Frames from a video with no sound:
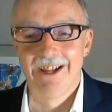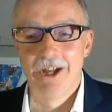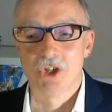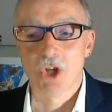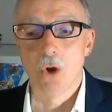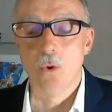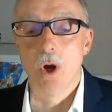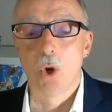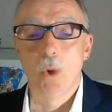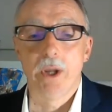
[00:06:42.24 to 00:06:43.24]
So,
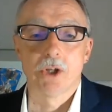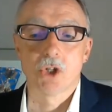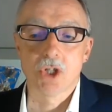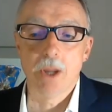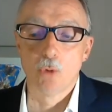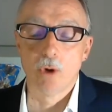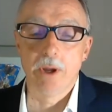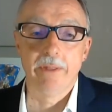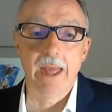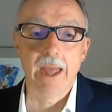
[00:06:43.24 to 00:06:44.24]
a quick summary
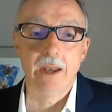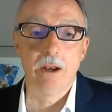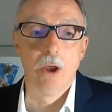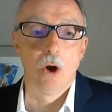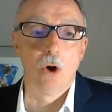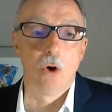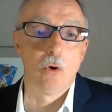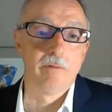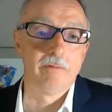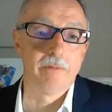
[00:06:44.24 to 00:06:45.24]
then
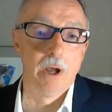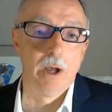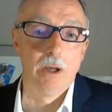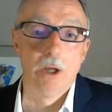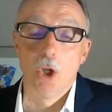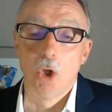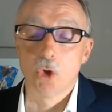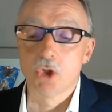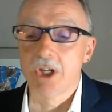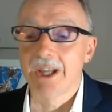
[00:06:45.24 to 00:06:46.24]
of
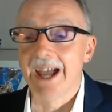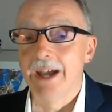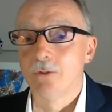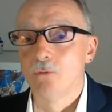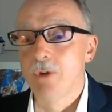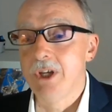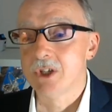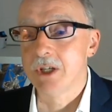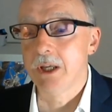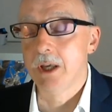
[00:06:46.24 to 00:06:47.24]
logic and
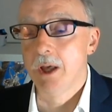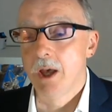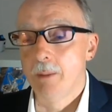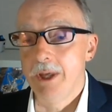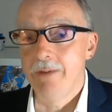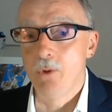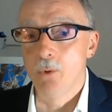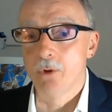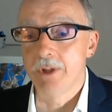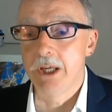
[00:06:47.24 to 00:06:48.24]
reasoning. If you
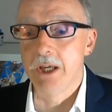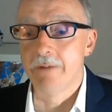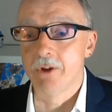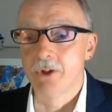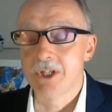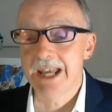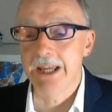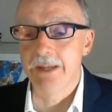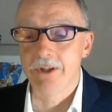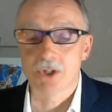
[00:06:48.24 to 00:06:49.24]
were thinking of
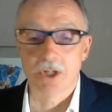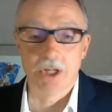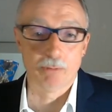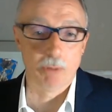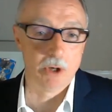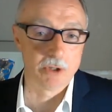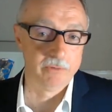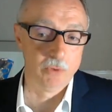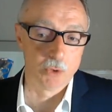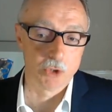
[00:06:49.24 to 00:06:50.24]
undertaking this as part of
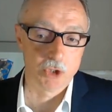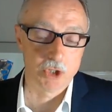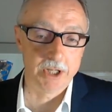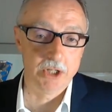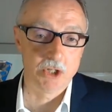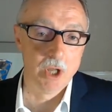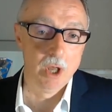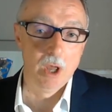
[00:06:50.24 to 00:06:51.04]
your studies,